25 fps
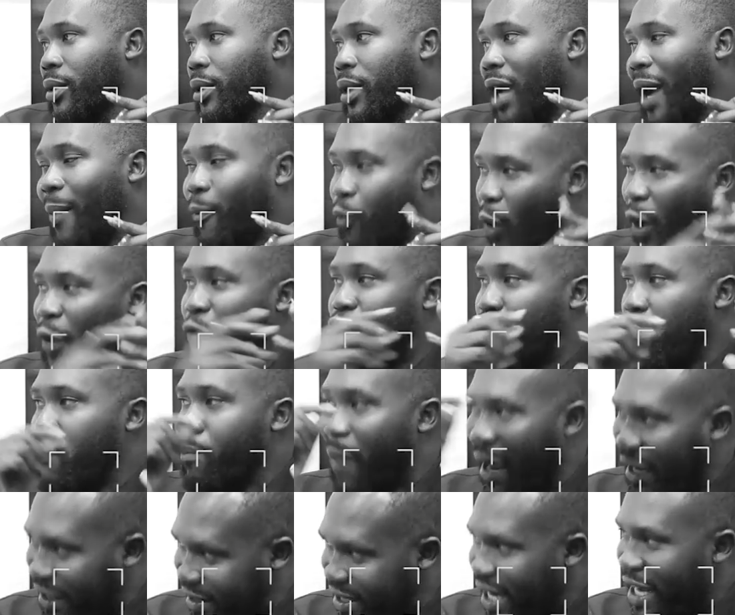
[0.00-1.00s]
I'm going to
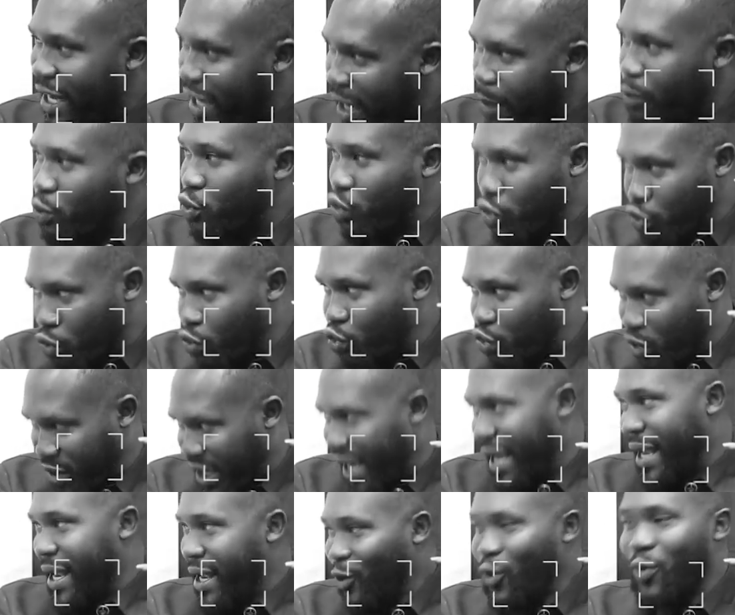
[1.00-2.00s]
mention name to you
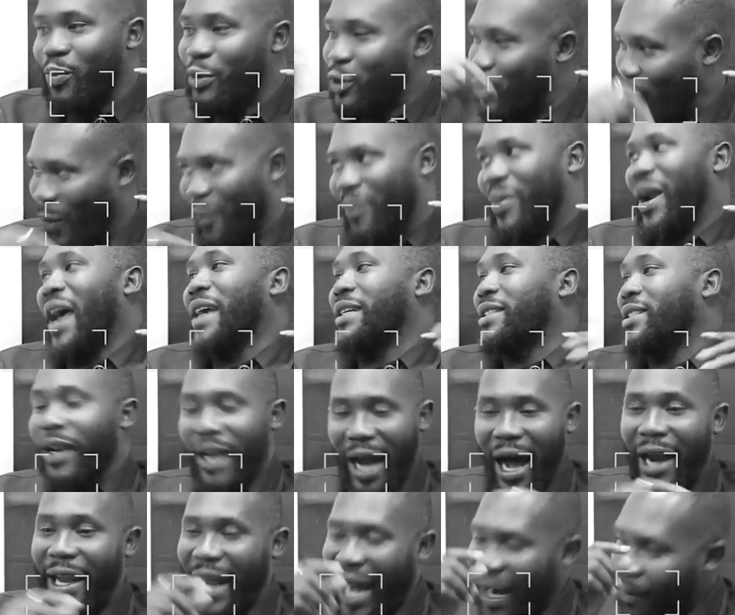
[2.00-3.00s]
today. You'll be surprised.
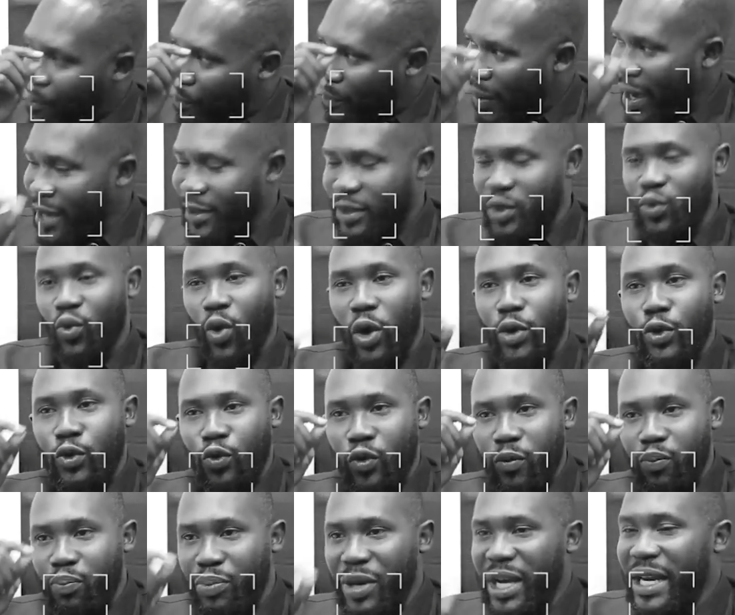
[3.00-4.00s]
Now that person wants
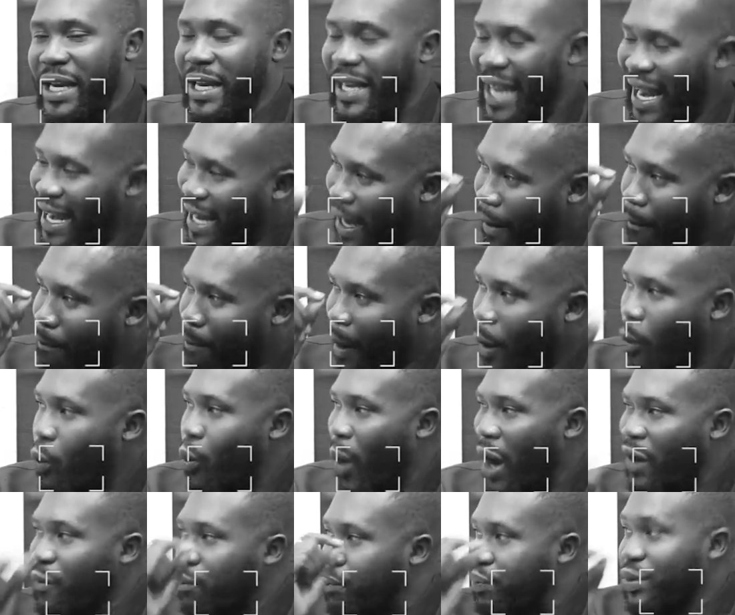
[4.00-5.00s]
to be the
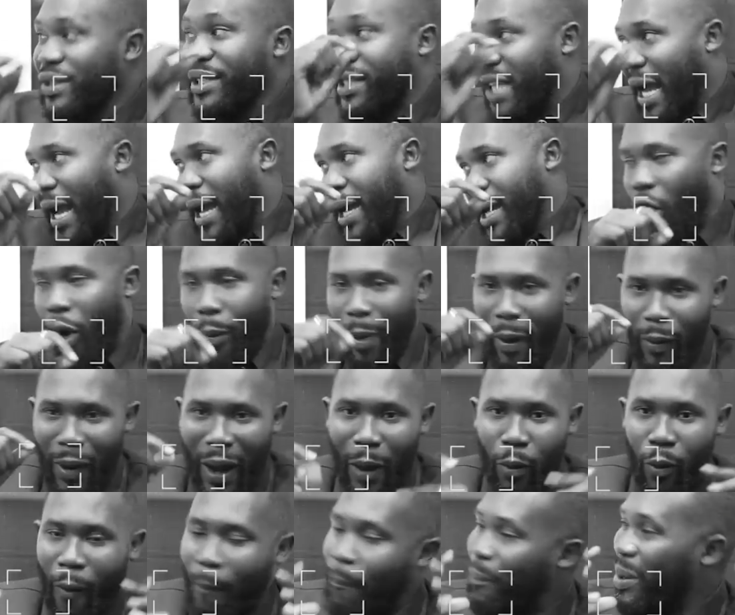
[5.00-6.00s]
#1 pusher of
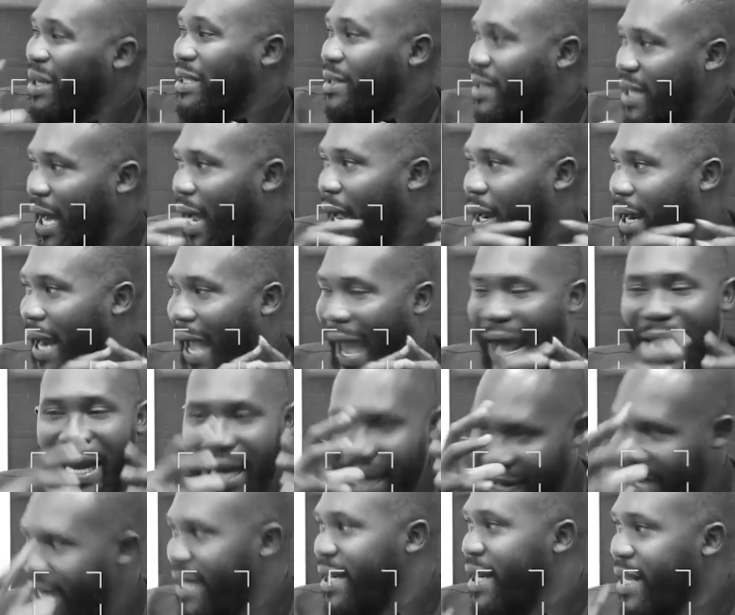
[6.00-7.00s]
Ekako Pesca
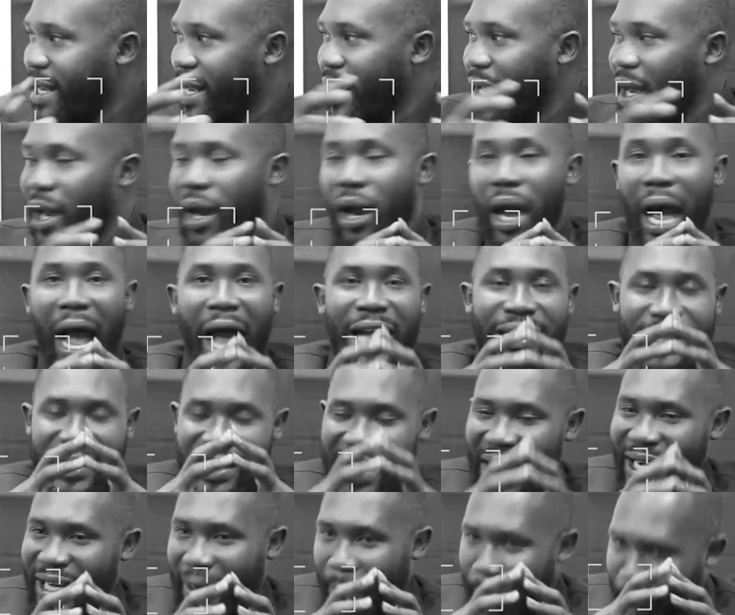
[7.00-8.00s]
and lead. I
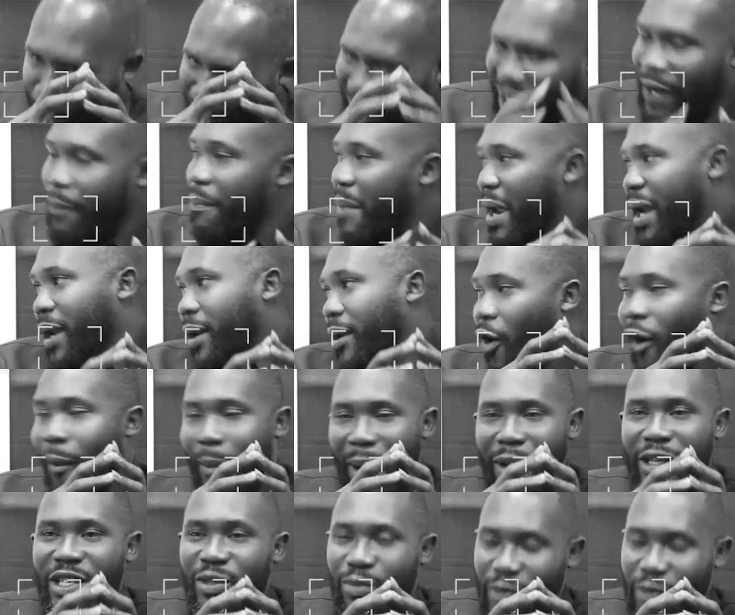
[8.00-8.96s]
share the big man. Or met